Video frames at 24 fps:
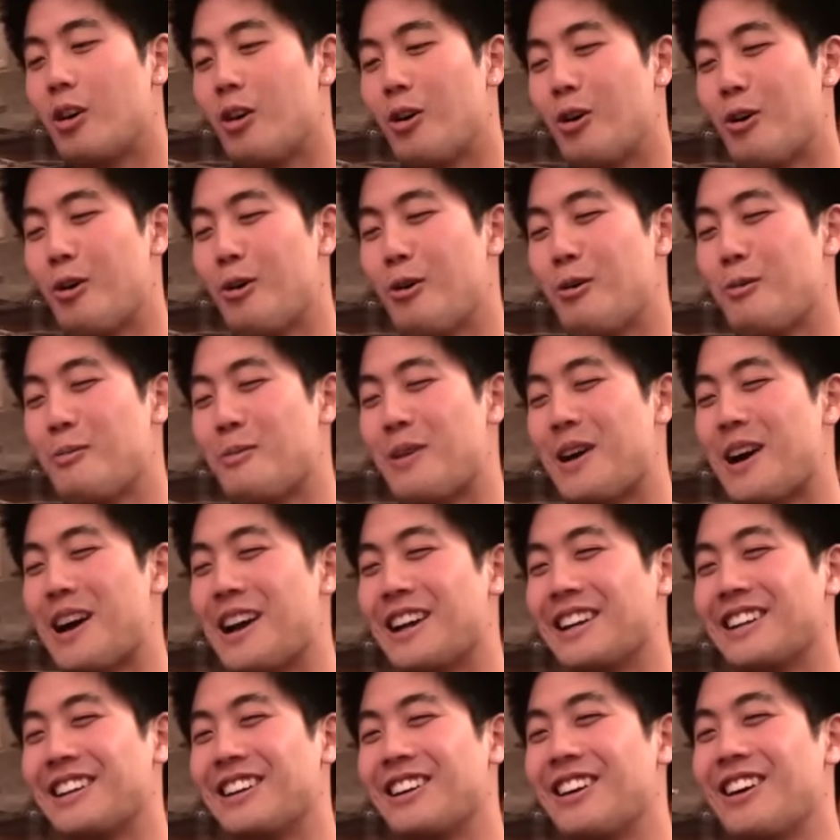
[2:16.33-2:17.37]
Oh
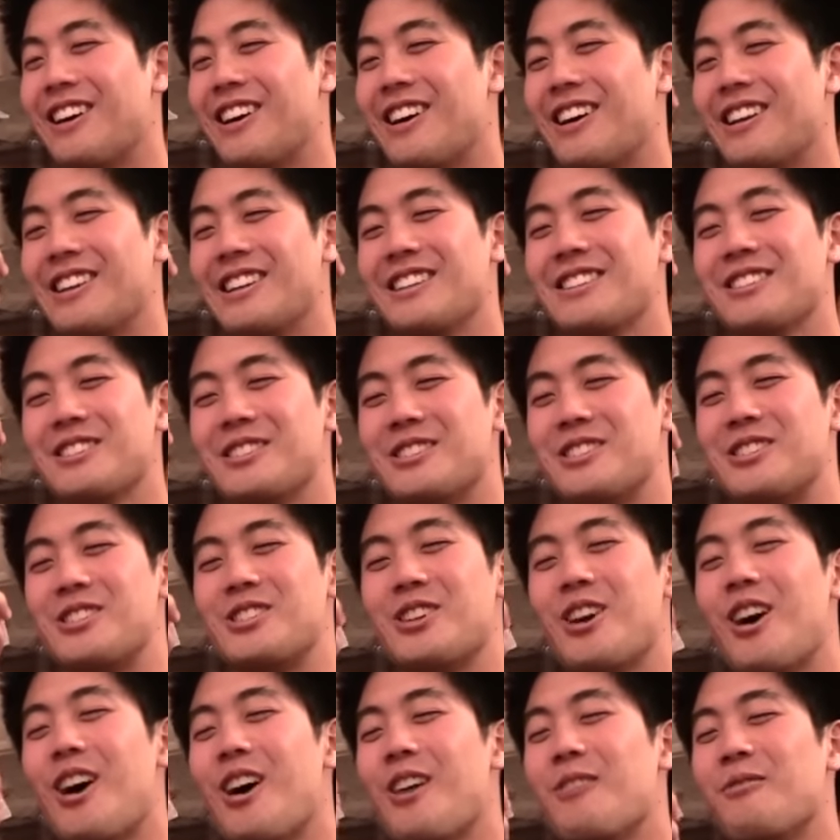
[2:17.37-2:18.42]
my god, this is
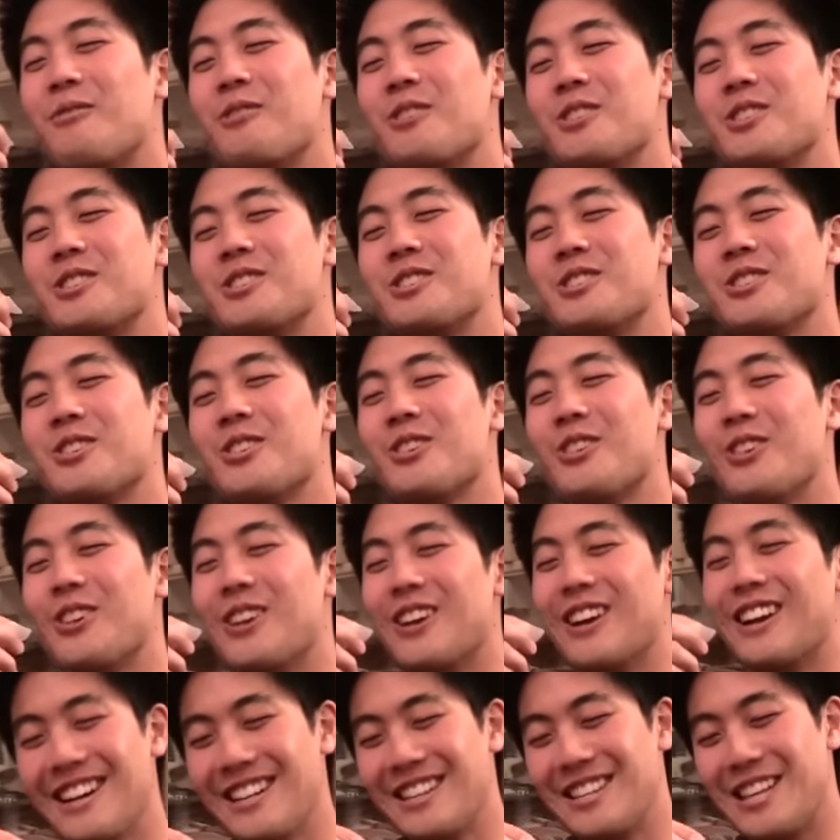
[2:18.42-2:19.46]
Sean for
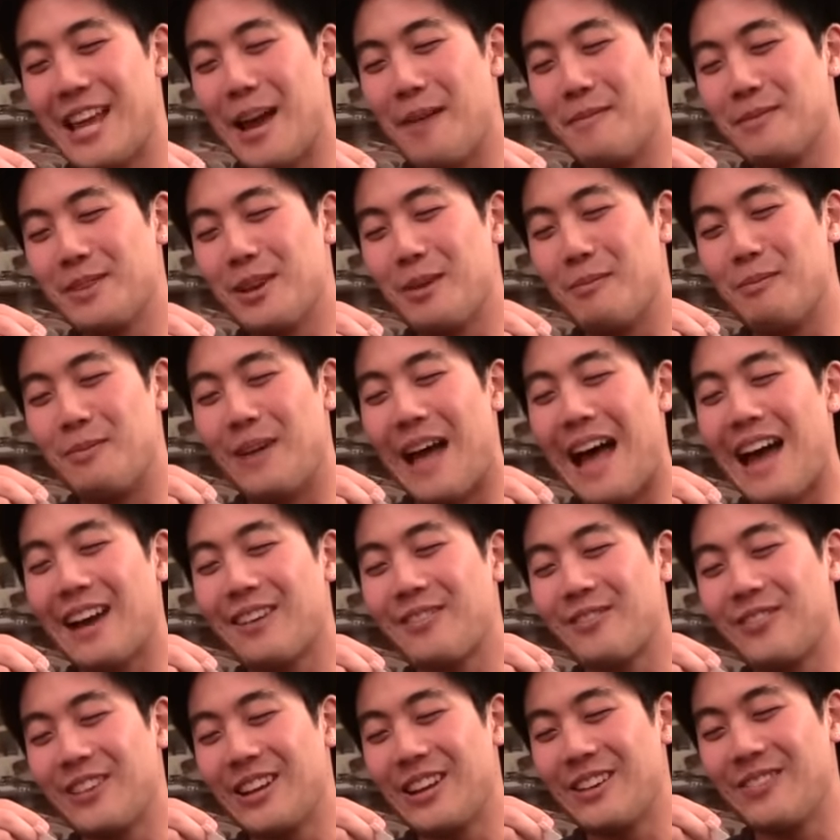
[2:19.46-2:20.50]
sure. Attempt a
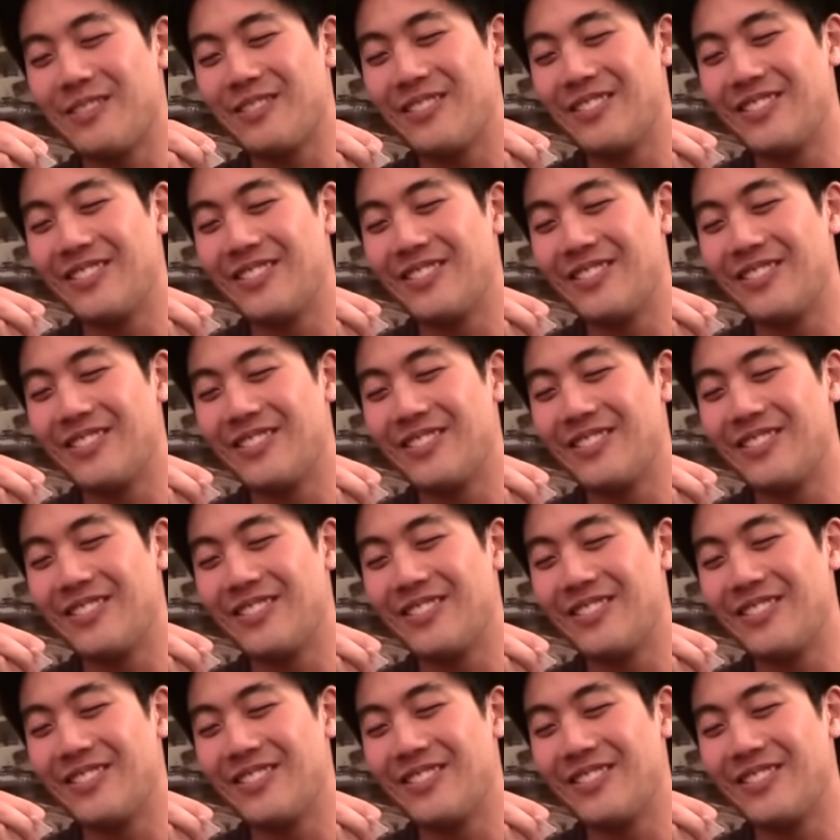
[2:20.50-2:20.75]
backflip?